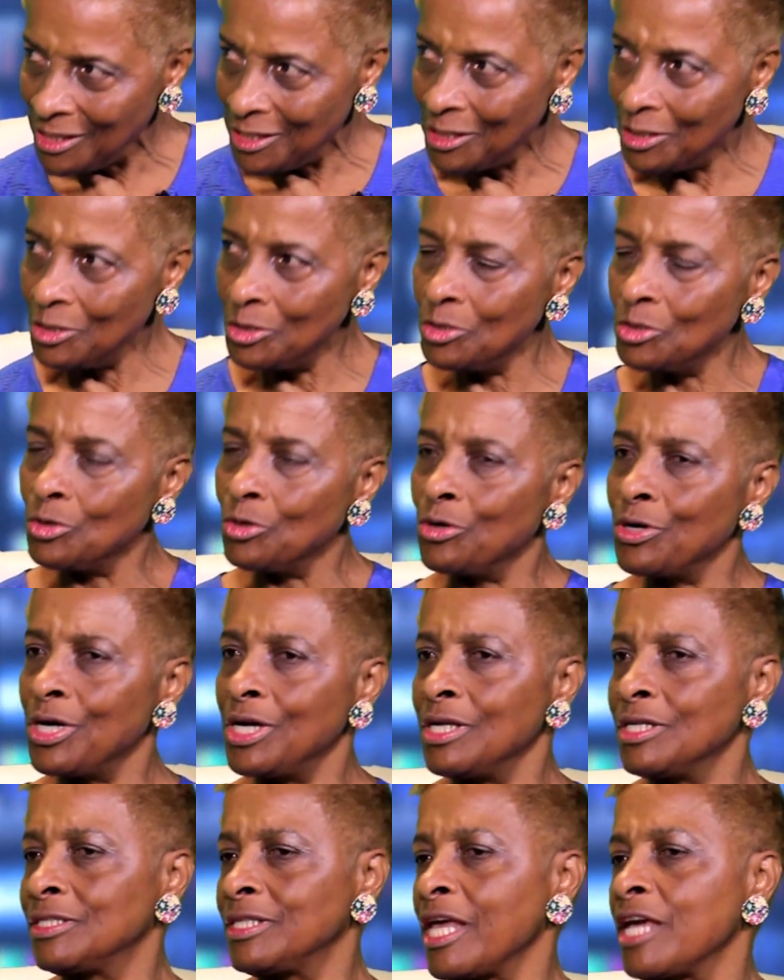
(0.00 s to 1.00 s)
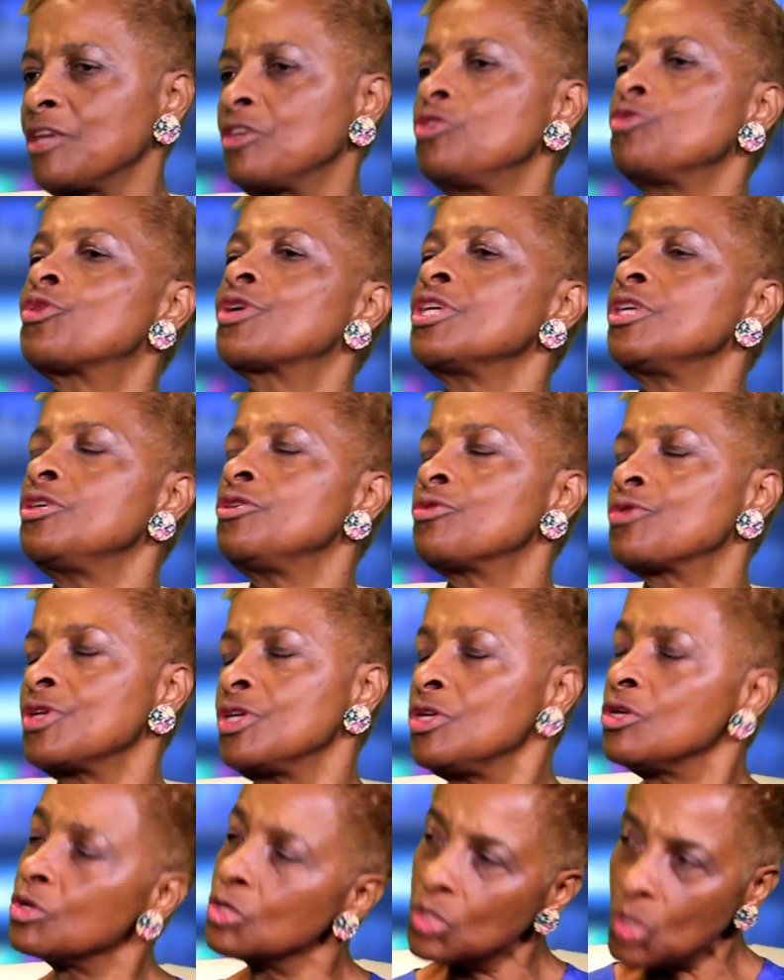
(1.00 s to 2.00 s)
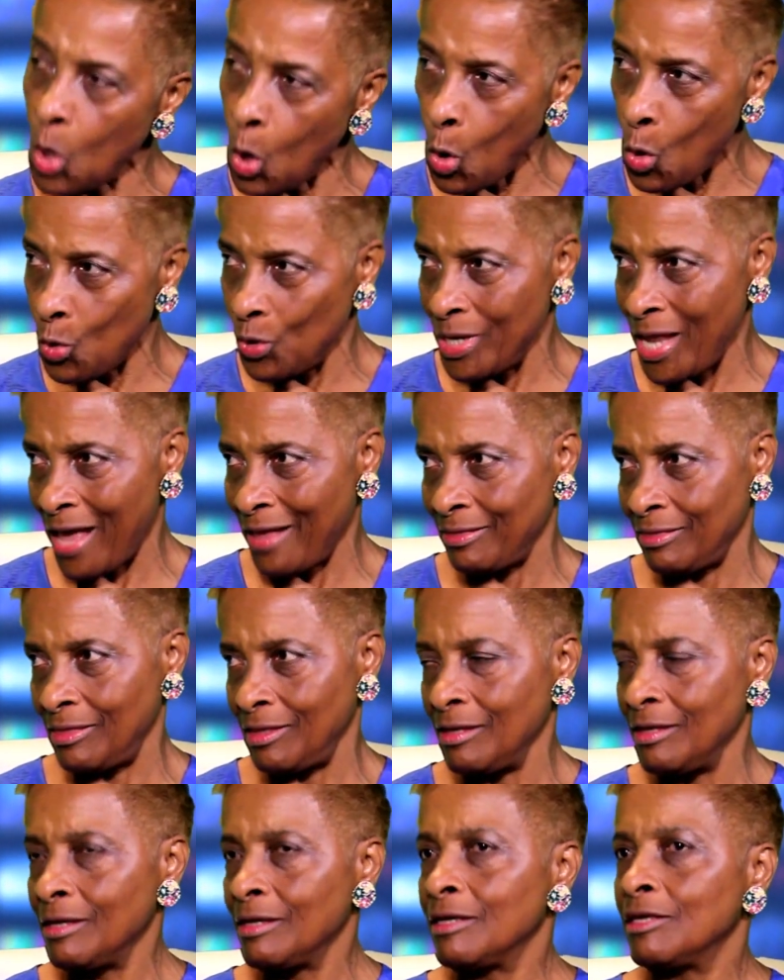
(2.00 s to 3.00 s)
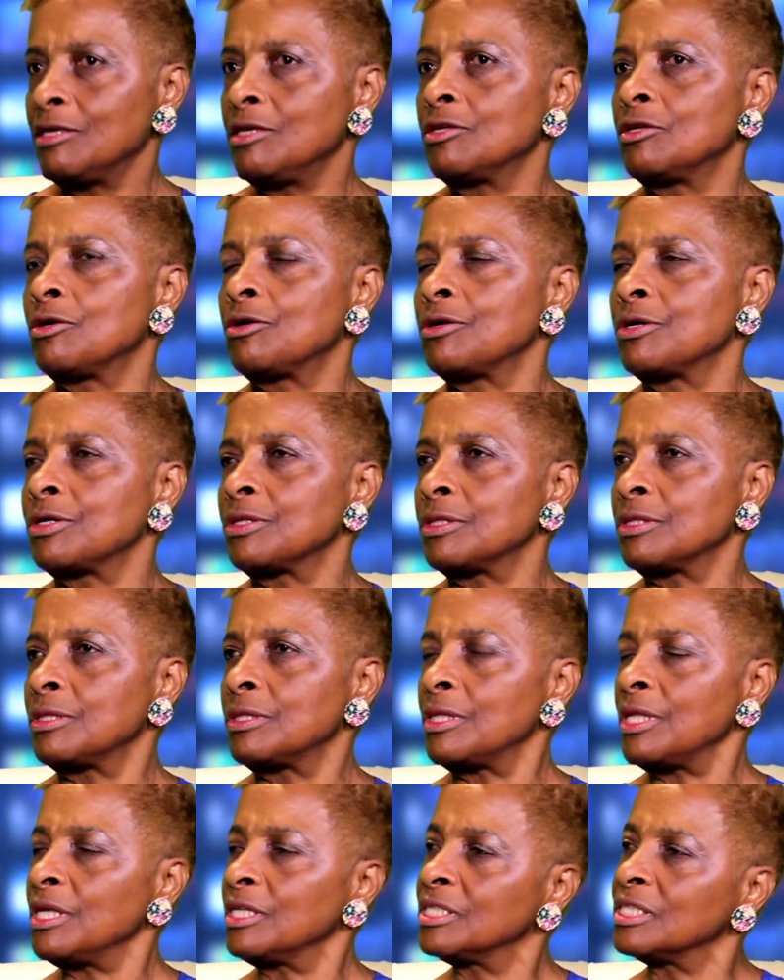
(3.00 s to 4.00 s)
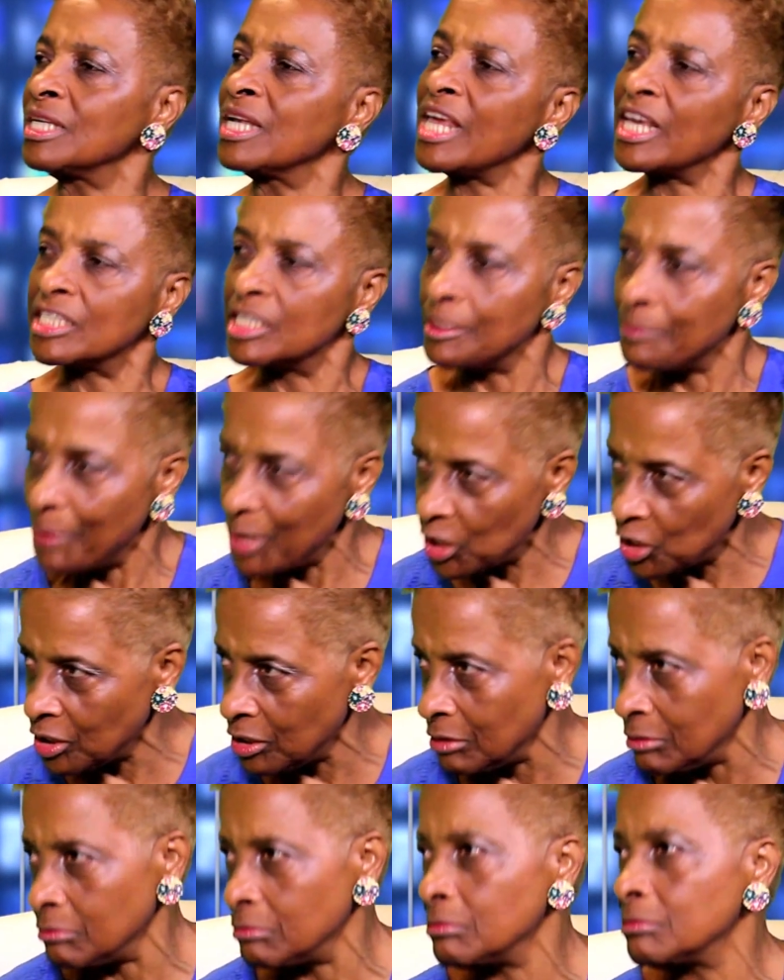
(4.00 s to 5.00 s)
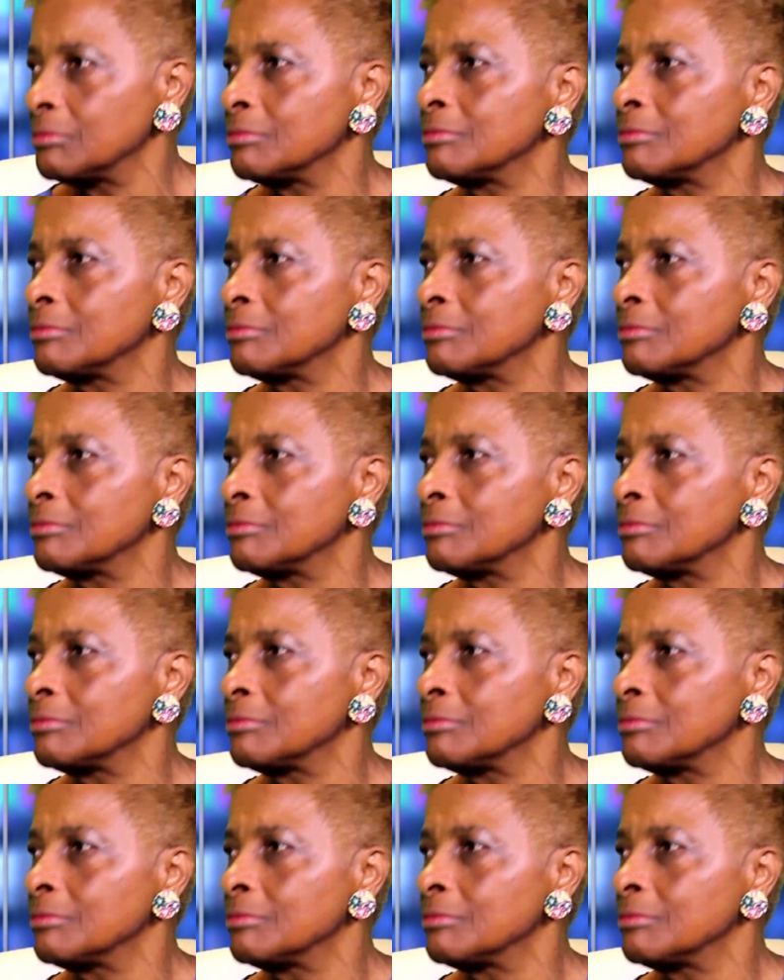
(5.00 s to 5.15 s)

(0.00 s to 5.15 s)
mm. you hmm. know, it's like you, you, you know that you know, it's an exhibition,